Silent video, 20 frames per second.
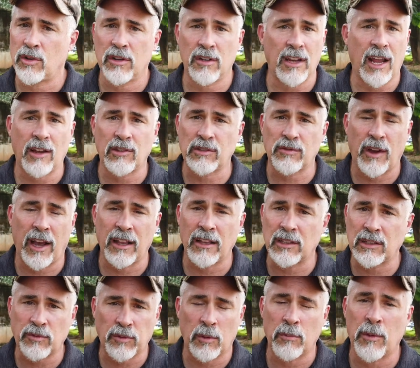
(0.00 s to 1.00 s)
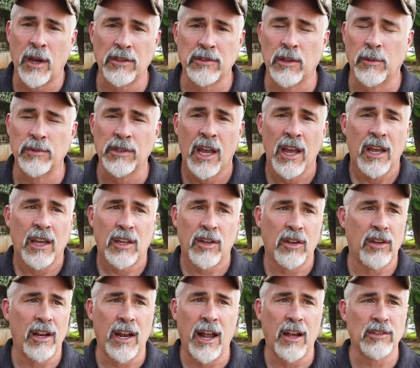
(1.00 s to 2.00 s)
you denounce violence from Muslims,
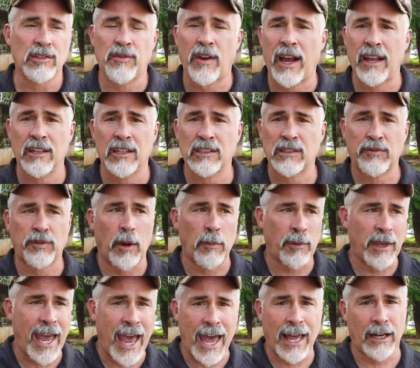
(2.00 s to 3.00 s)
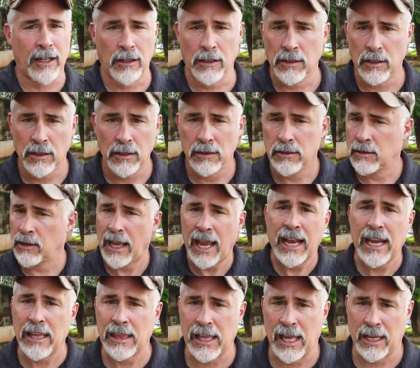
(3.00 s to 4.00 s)
you denounce violence from cattle,
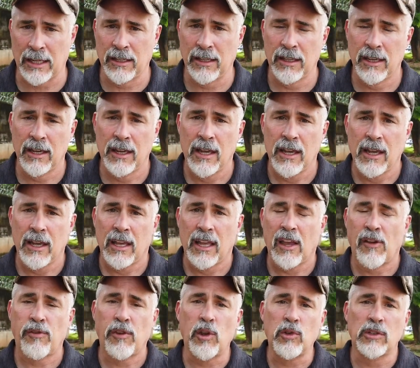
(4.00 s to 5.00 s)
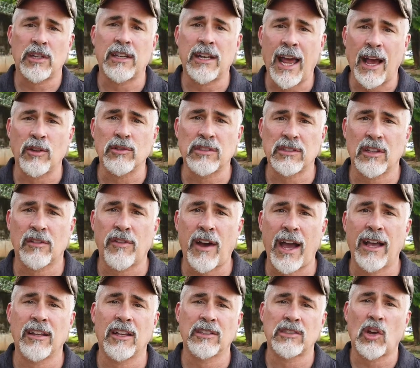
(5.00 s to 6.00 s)
anything. If you denounce the
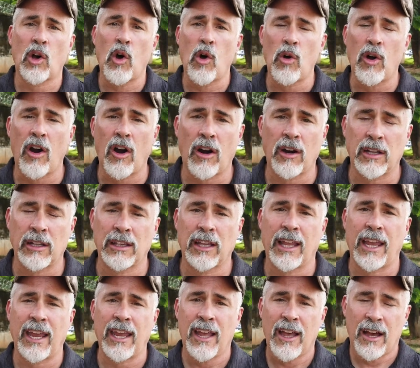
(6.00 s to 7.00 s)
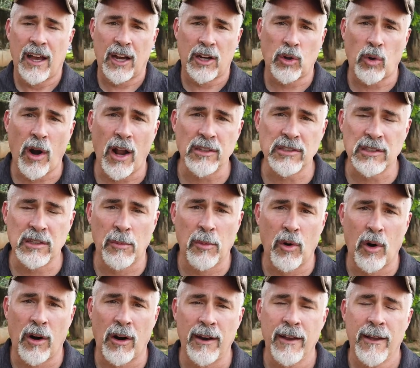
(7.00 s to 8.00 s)
violence wholeheartedly across the
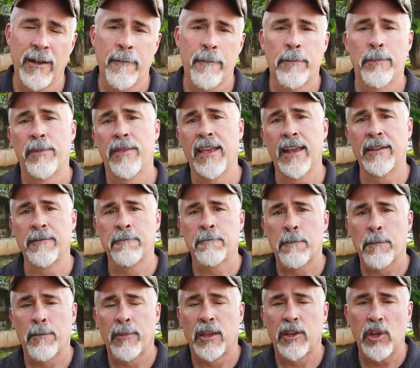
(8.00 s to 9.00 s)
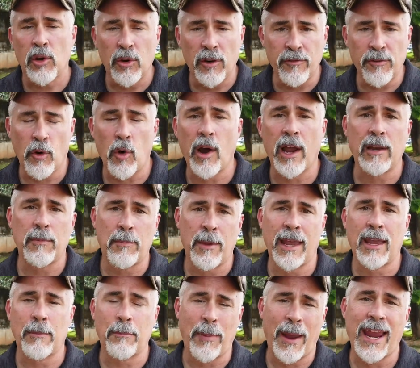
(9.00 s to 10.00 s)
board, then you avoid
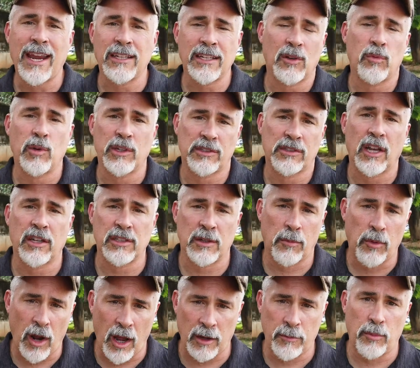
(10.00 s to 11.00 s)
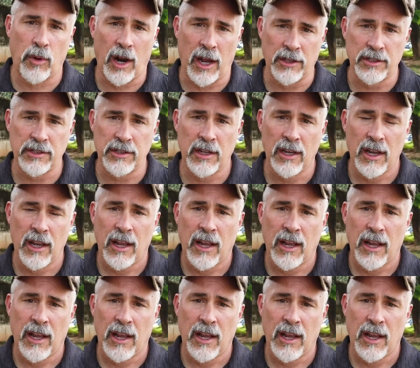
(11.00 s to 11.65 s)
being painted with such a broad brush.